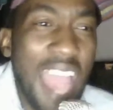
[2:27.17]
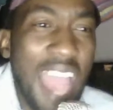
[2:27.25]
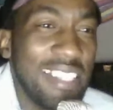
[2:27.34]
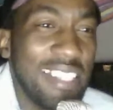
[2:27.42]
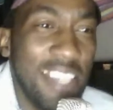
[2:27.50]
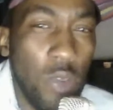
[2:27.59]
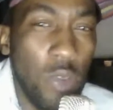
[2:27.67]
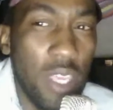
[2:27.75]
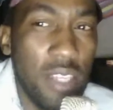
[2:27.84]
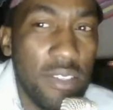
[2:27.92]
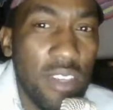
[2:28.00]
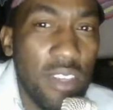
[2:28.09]

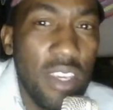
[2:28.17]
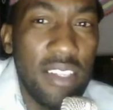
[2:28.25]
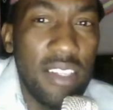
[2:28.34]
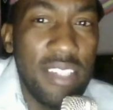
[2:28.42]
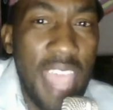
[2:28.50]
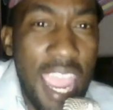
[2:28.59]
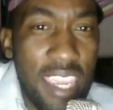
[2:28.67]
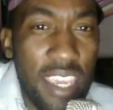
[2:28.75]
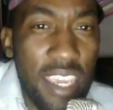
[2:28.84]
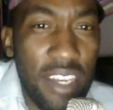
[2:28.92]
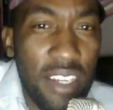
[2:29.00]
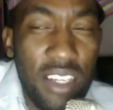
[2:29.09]
Zillions take
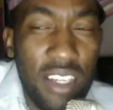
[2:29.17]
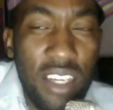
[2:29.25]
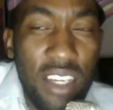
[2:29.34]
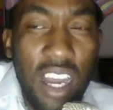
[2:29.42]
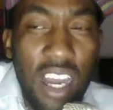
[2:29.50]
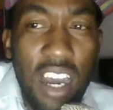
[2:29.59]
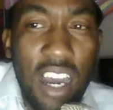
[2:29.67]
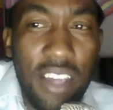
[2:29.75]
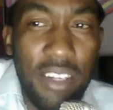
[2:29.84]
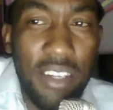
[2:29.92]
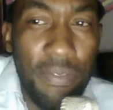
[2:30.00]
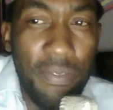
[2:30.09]
it,
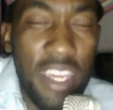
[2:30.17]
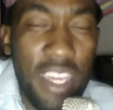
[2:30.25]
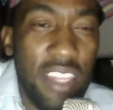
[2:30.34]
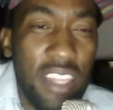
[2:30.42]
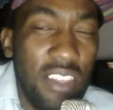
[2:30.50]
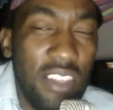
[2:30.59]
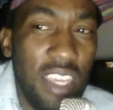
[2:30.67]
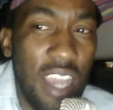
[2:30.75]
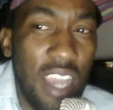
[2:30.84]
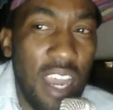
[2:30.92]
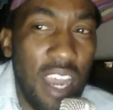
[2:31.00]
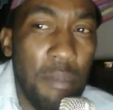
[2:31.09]
defeating
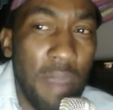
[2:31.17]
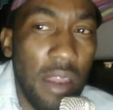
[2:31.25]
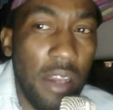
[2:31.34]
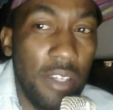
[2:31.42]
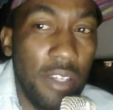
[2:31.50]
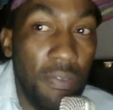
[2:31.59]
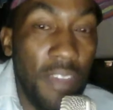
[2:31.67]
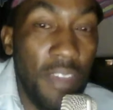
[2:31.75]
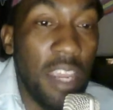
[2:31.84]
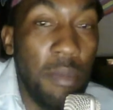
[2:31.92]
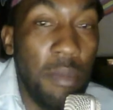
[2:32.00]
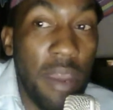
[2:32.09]

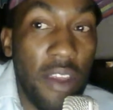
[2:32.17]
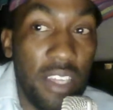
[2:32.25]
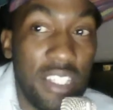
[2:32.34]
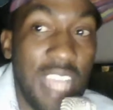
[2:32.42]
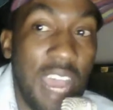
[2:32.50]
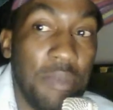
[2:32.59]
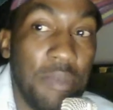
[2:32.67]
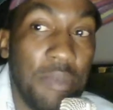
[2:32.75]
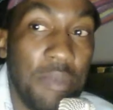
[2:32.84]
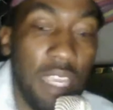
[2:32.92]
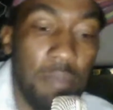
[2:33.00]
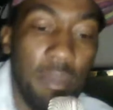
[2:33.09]
American Top
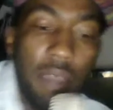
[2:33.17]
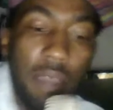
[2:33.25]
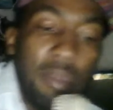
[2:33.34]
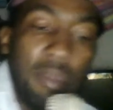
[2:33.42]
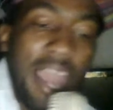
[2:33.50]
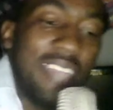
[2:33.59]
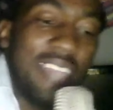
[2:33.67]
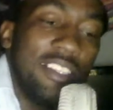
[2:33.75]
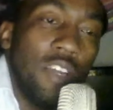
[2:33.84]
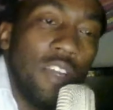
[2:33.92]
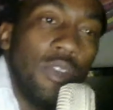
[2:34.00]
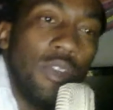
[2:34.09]
Team. Black
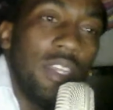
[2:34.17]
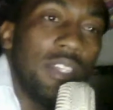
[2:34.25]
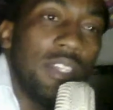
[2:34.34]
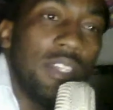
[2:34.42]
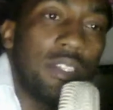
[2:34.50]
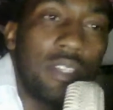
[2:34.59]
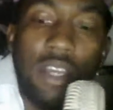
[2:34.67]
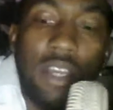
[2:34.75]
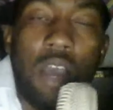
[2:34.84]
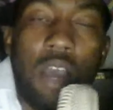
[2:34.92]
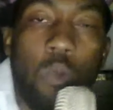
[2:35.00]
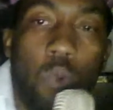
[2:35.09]
Zillions
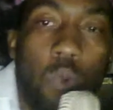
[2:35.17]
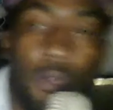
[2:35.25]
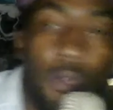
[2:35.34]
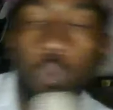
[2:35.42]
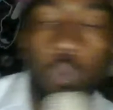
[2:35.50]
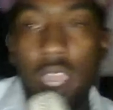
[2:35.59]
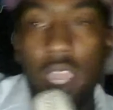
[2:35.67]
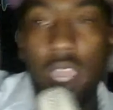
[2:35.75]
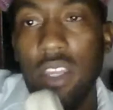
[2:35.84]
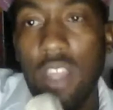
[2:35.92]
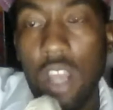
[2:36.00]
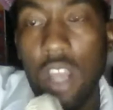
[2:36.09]
with the
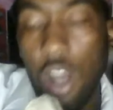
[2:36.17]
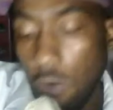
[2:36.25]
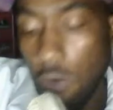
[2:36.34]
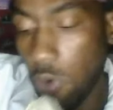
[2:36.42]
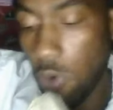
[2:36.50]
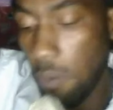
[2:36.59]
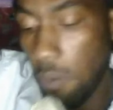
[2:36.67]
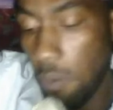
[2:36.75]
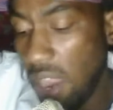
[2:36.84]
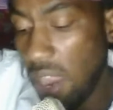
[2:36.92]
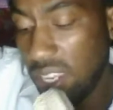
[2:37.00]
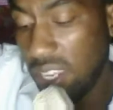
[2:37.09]
win over
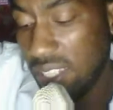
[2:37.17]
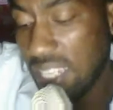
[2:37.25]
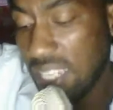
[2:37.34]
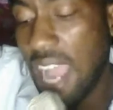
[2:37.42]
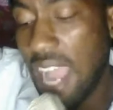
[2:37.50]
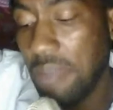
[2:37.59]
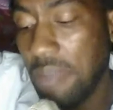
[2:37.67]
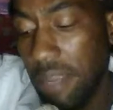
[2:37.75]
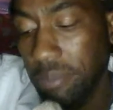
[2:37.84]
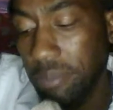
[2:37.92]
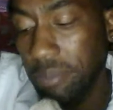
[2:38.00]
American Top Team,